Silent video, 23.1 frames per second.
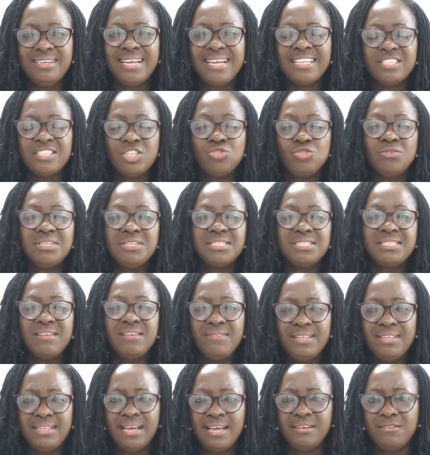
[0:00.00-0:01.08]
that is
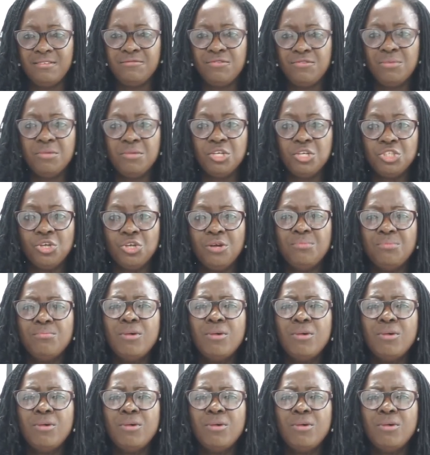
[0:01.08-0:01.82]
receiving that information